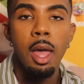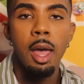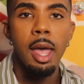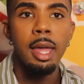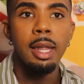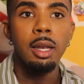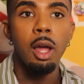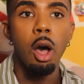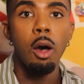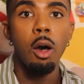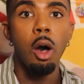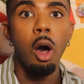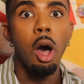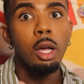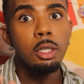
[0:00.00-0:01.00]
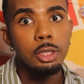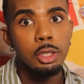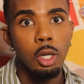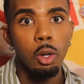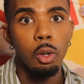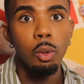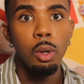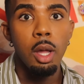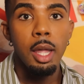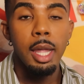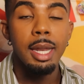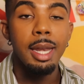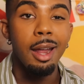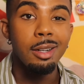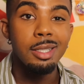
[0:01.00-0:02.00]
And also,
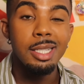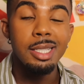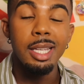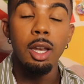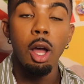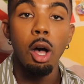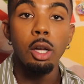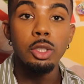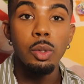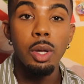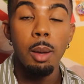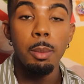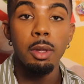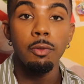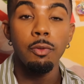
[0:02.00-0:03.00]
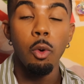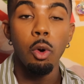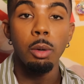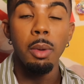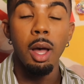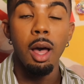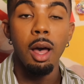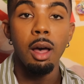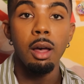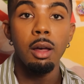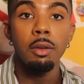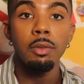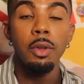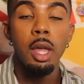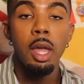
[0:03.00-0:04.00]
inheritance can also come in the form
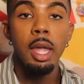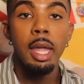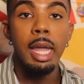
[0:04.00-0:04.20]
of